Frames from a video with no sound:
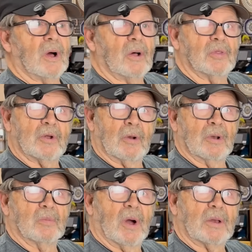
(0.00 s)
On the
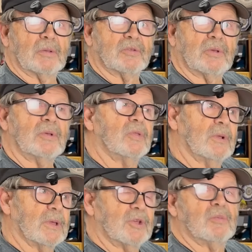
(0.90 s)
early models,
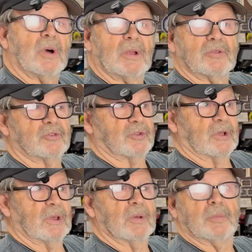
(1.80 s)
the later models, there's a
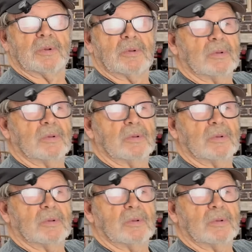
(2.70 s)
clip.